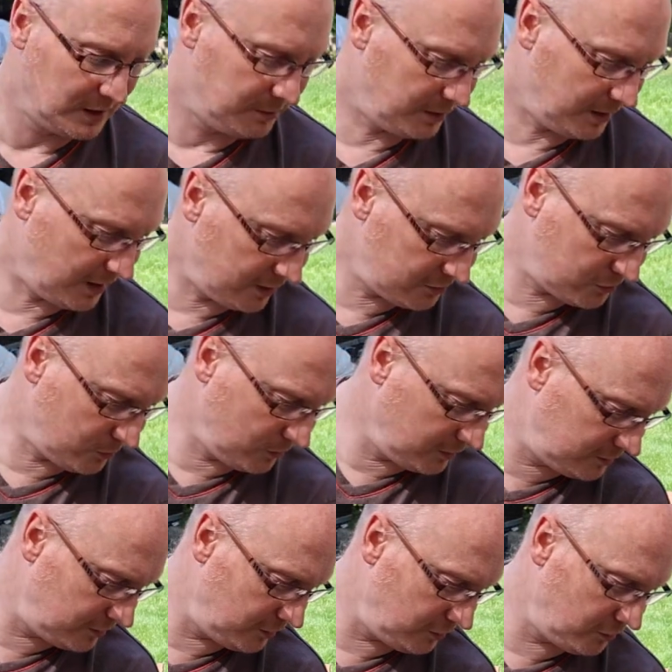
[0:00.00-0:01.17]
But I just wanted
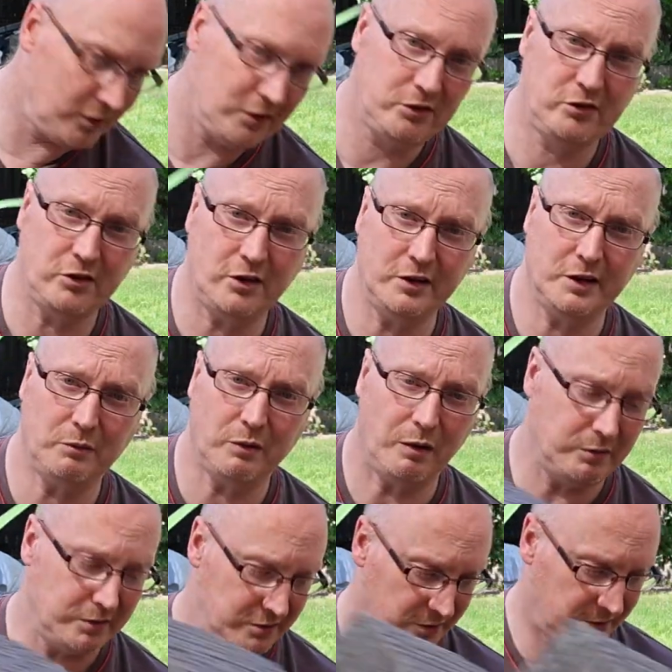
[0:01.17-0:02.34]
to show you
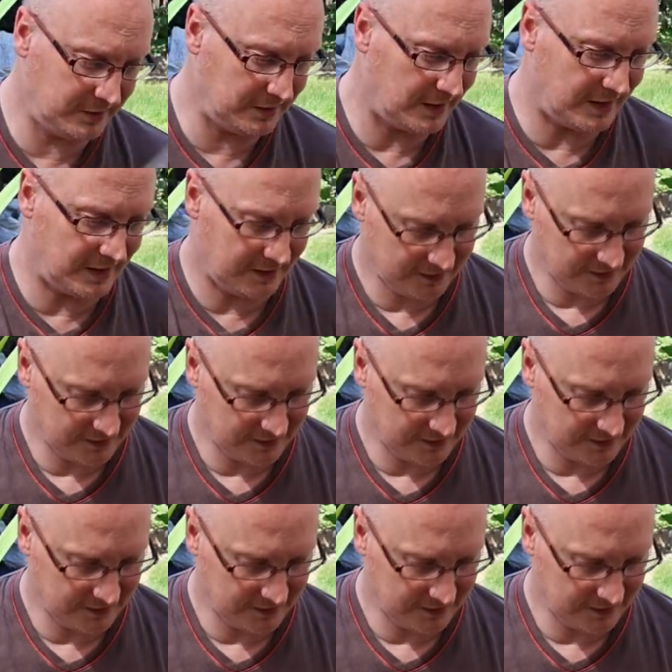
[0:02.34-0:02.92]
what we're doing there.